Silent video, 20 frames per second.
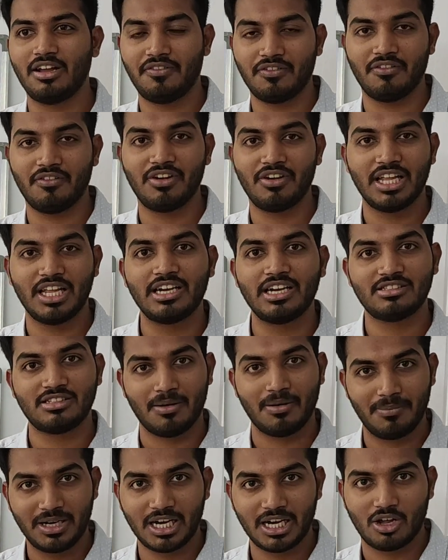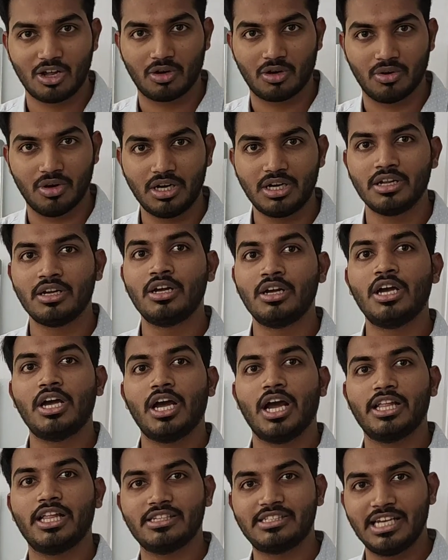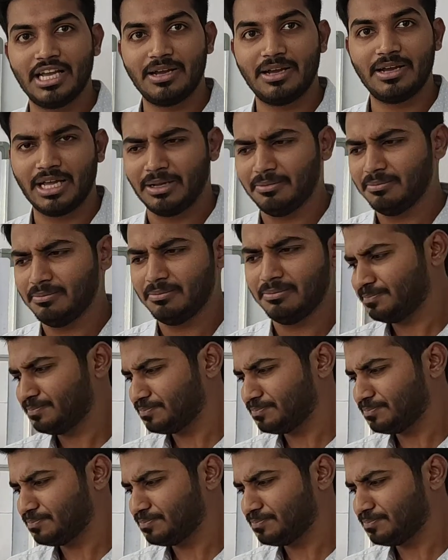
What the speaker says: whether it is submitted or not. At the same time,